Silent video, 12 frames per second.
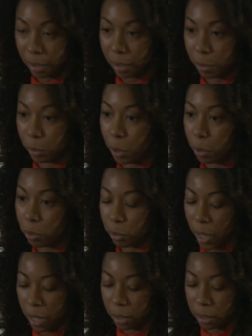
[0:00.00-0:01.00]
We'll go
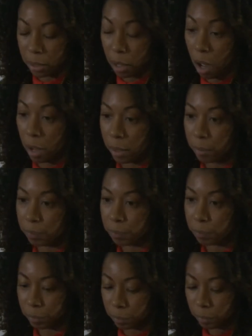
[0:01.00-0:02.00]
through that in this talk.
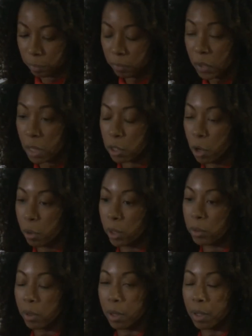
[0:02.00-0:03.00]

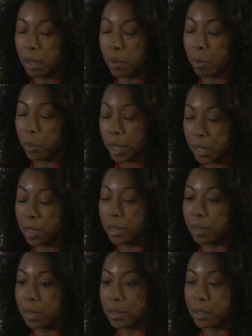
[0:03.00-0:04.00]
So we're
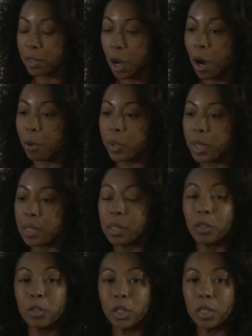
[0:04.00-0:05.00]
gonna start with the
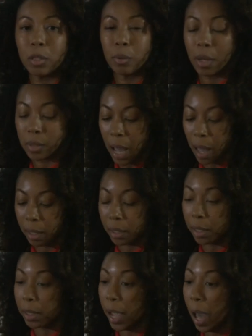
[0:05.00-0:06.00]
synergies around
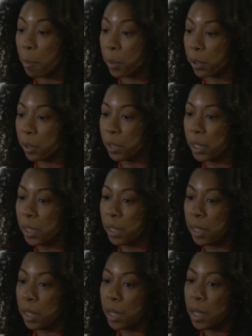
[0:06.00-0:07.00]
talent and capital.
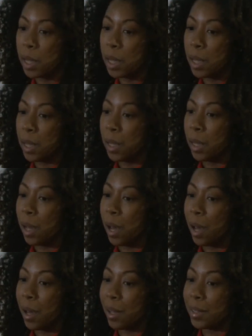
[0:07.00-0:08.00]

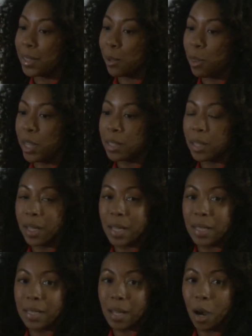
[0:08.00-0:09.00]
So this
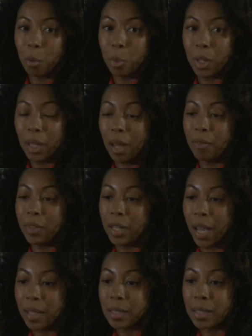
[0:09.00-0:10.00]
is our beloved
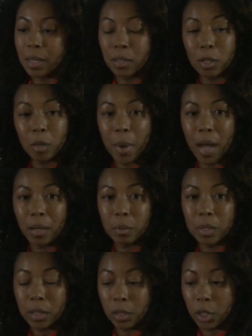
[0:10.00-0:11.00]
ancestor,
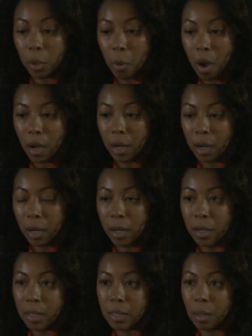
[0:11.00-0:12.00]
Madam C.J.
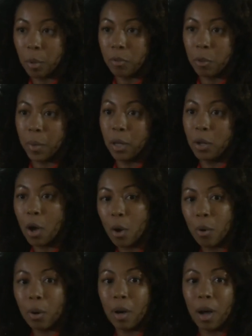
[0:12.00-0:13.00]
Walker. Some of you may
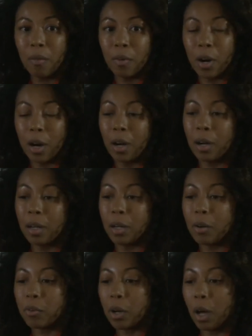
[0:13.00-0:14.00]
know of her
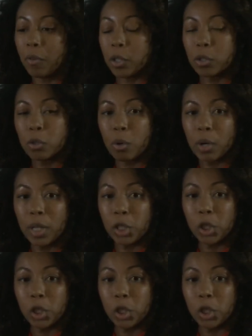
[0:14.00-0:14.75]
and of her story.